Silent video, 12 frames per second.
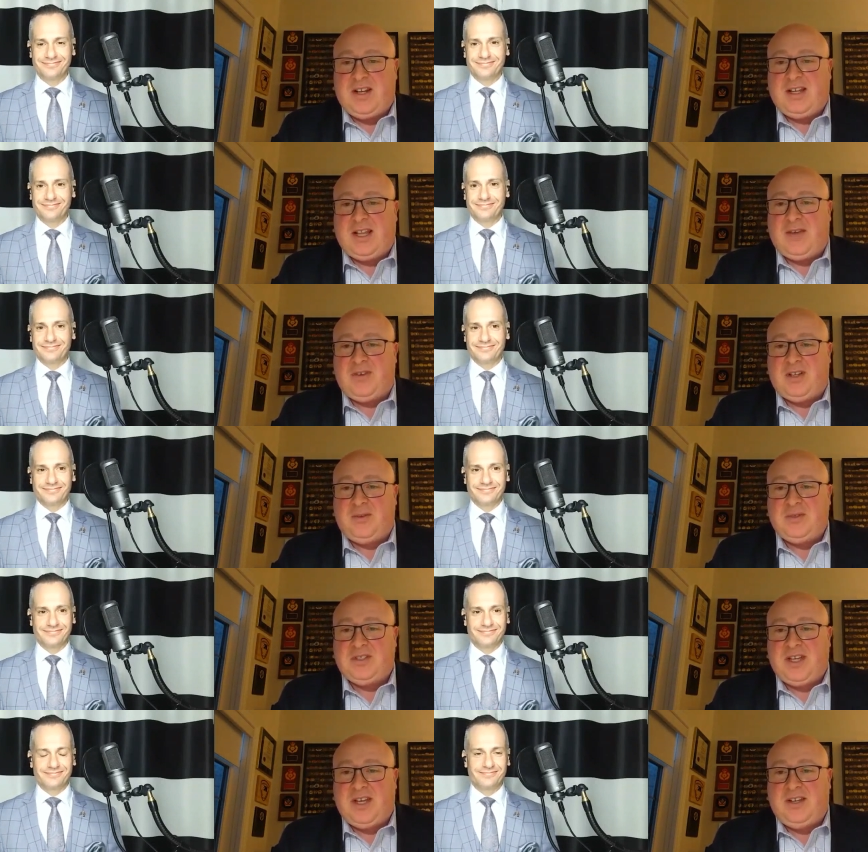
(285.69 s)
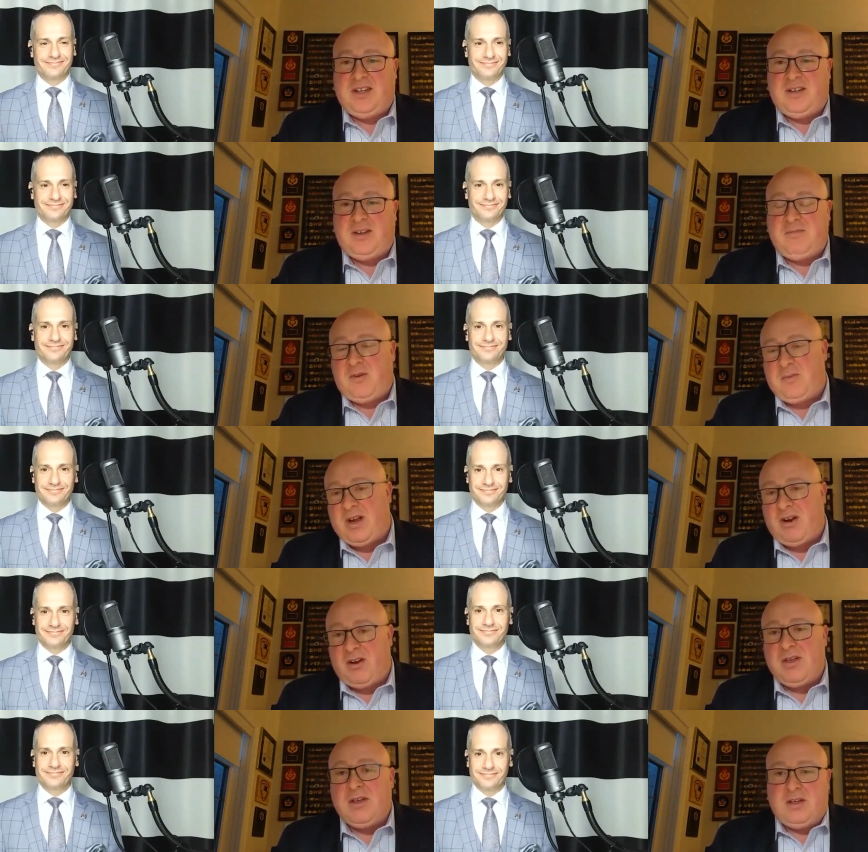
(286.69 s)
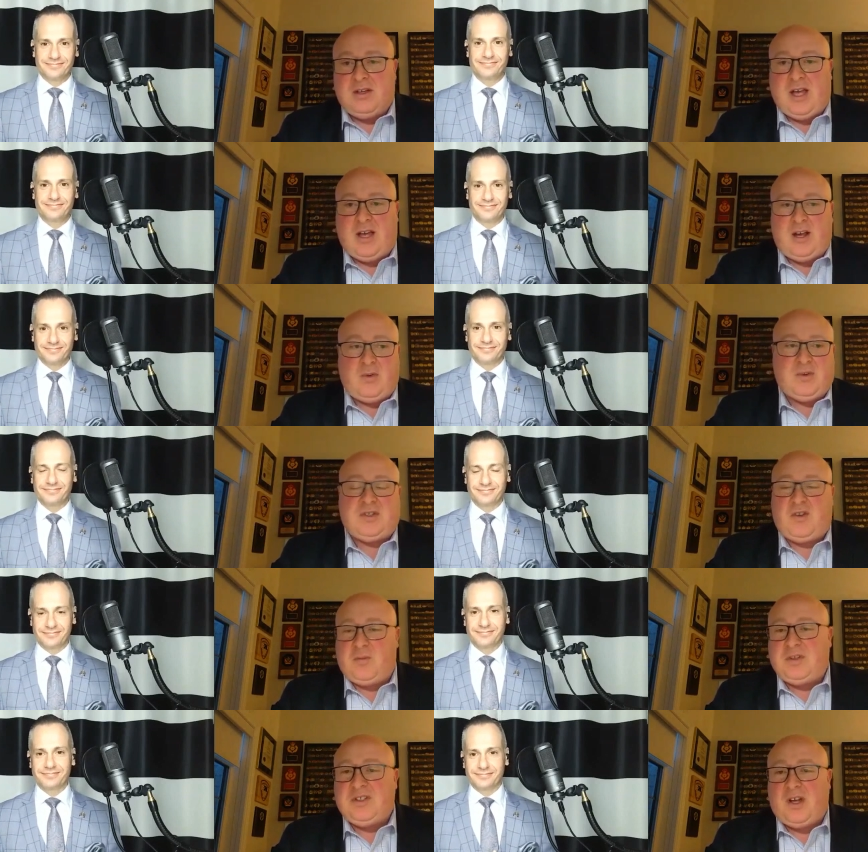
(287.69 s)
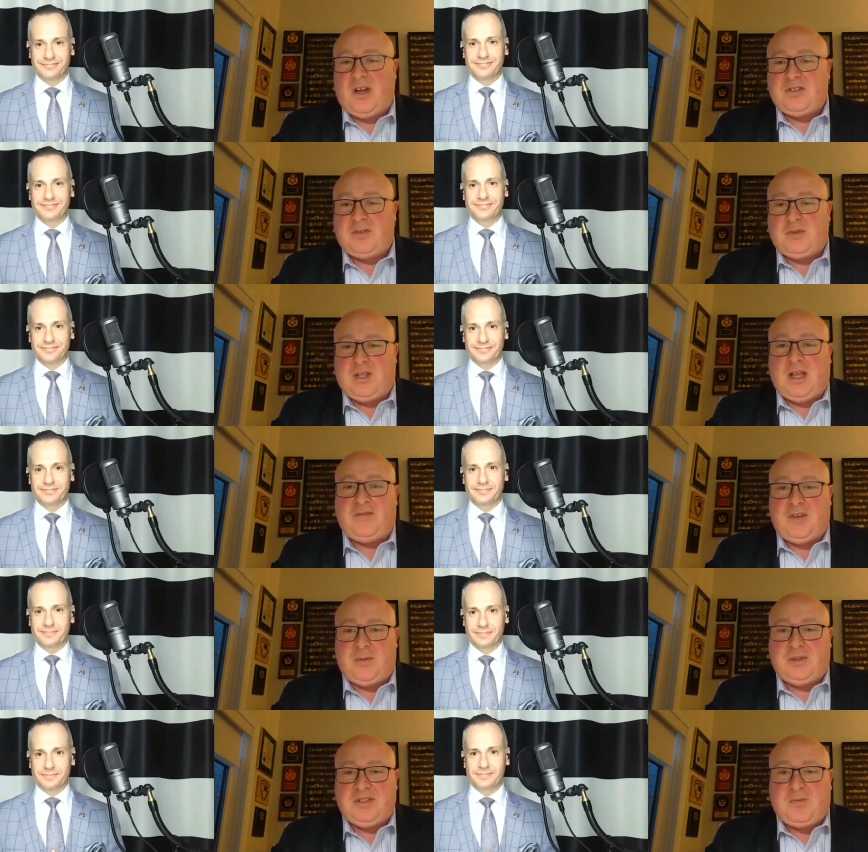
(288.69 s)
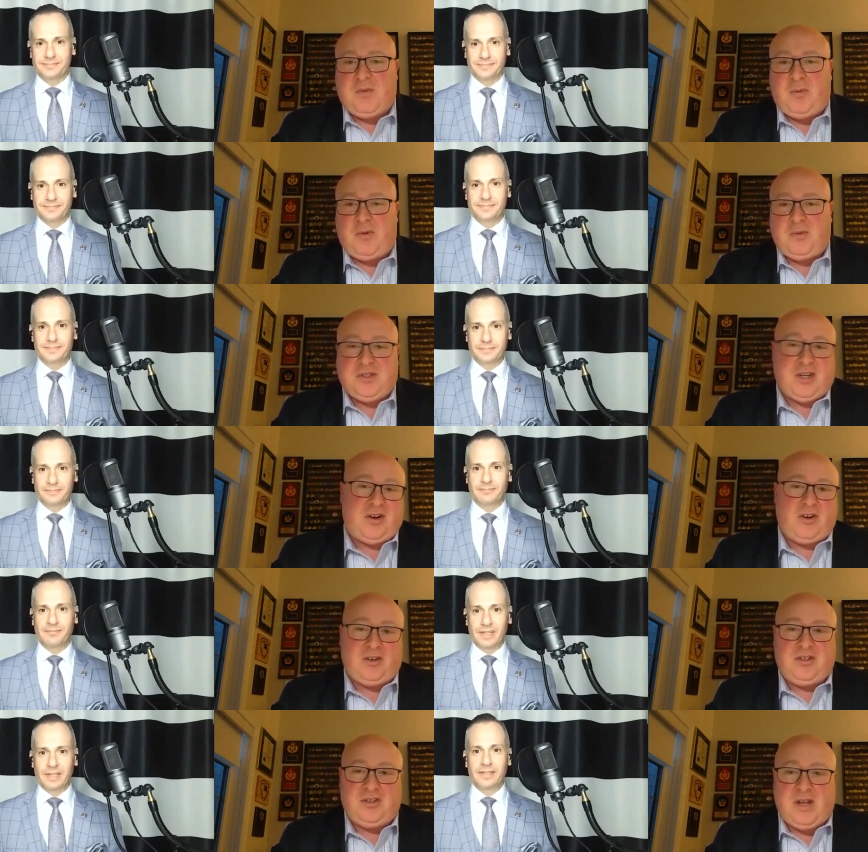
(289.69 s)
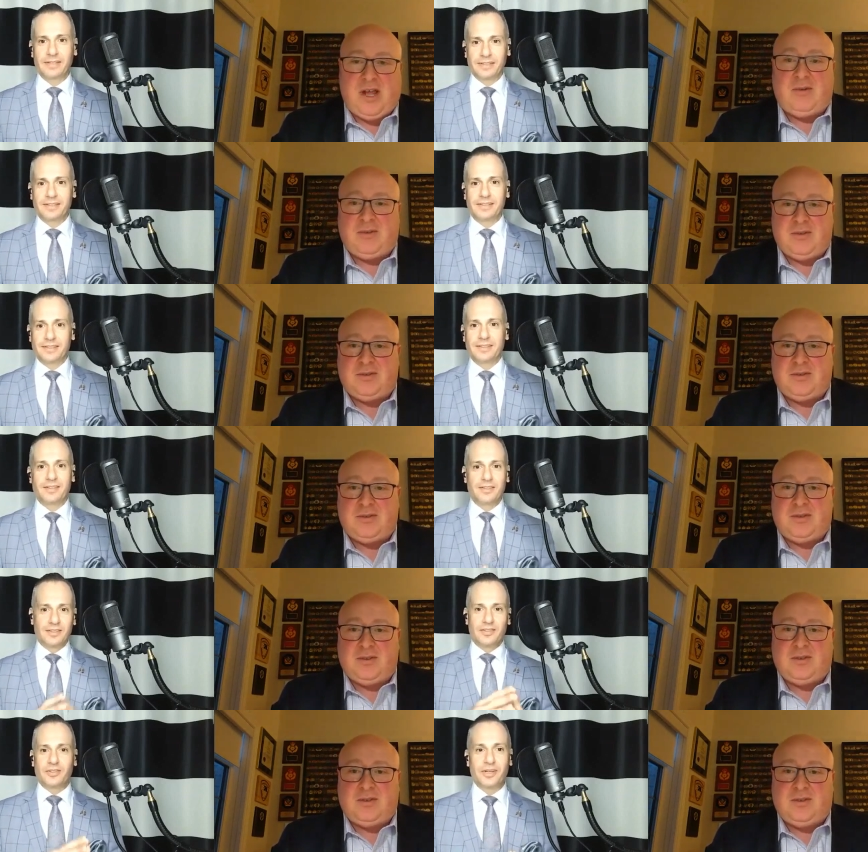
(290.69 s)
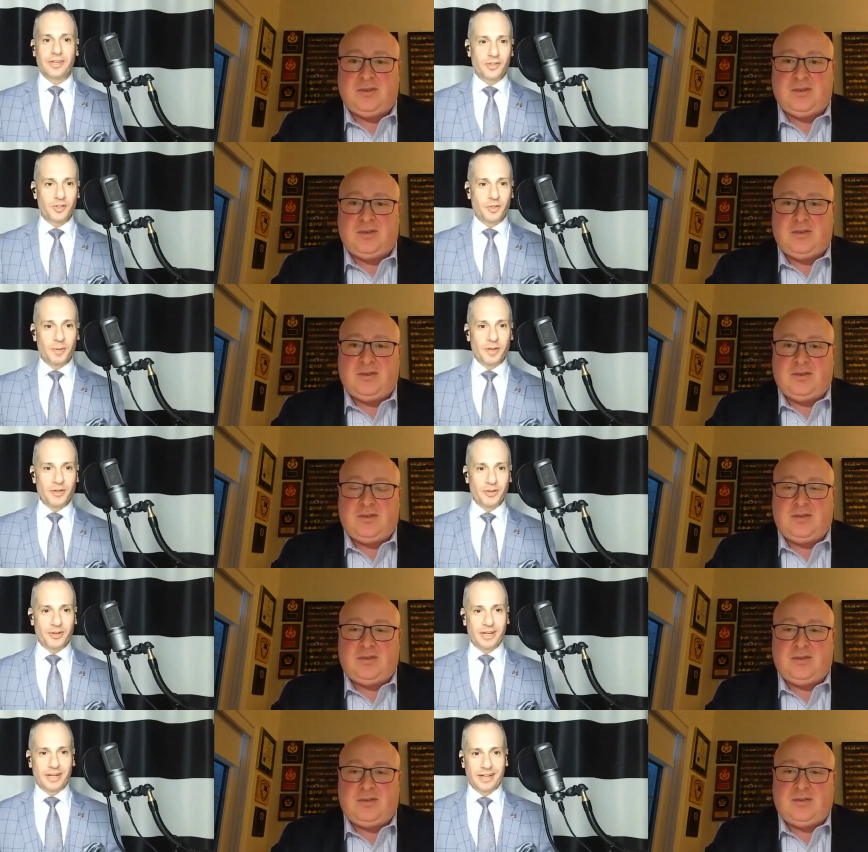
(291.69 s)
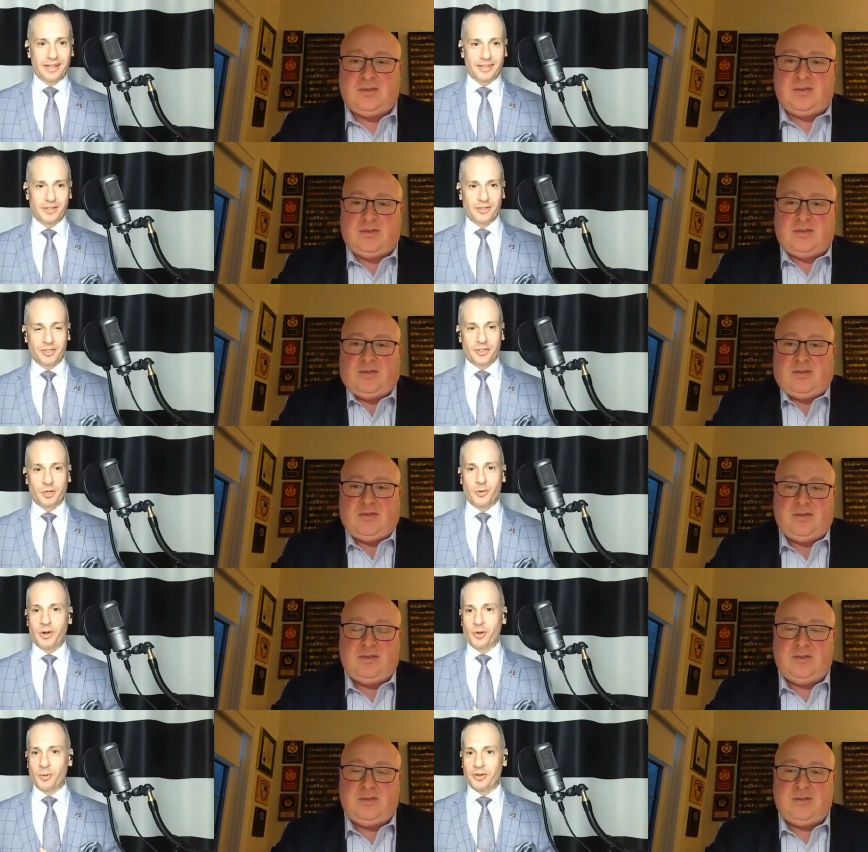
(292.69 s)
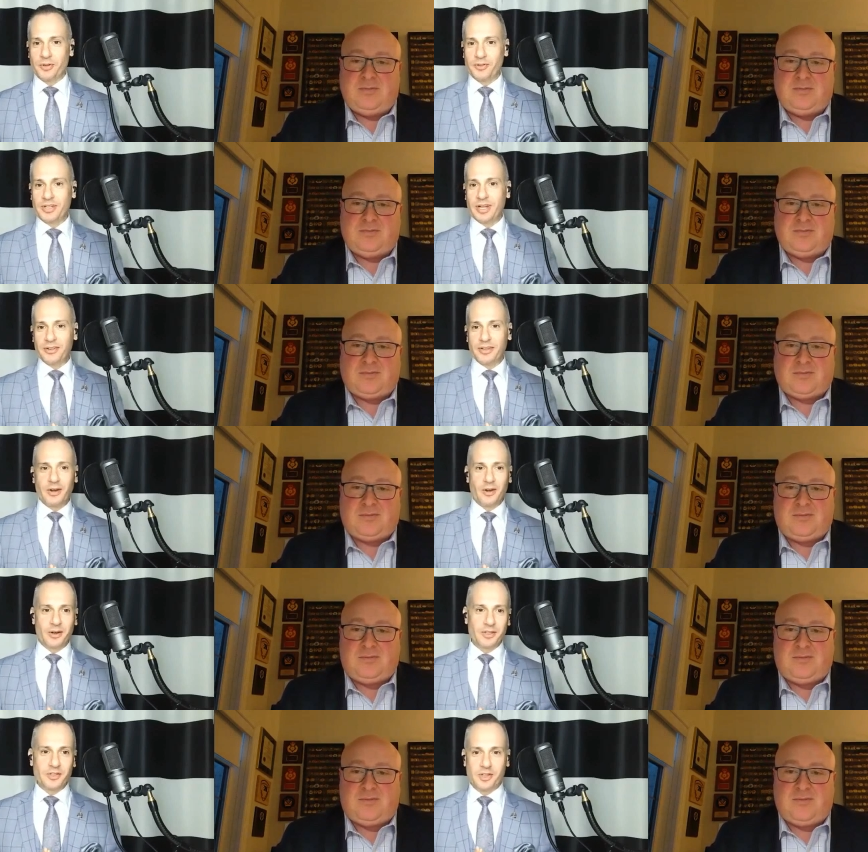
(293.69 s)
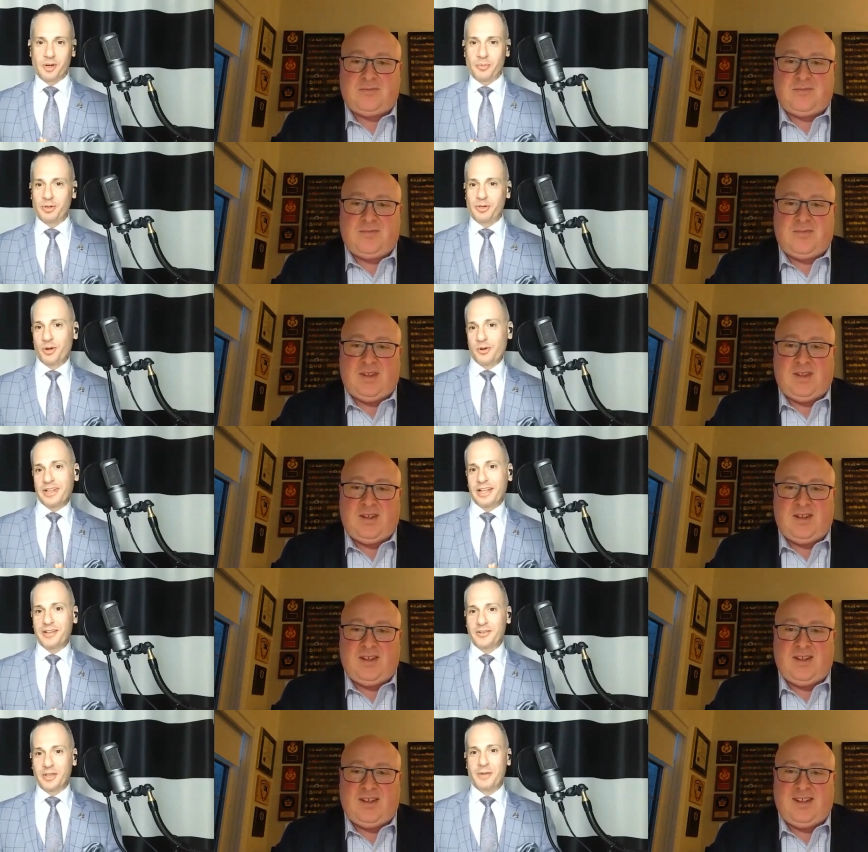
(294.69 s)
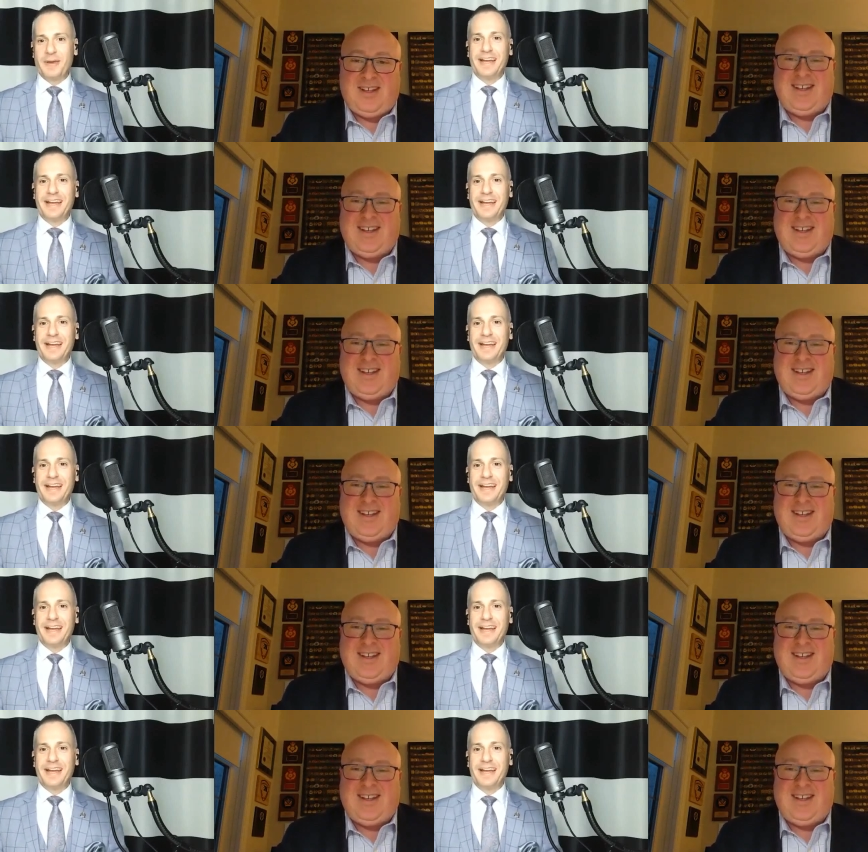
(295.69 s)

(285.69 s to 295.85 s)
Speaker 1: in Lafayette, Louisiana. And then from there, uh, a reserve police officer with the Lafayette Police Department, which I currently do now.
Speaker 2: So I guess you spend your uh, your your Toronto winters down there, or at least in a pre-COVID landscape,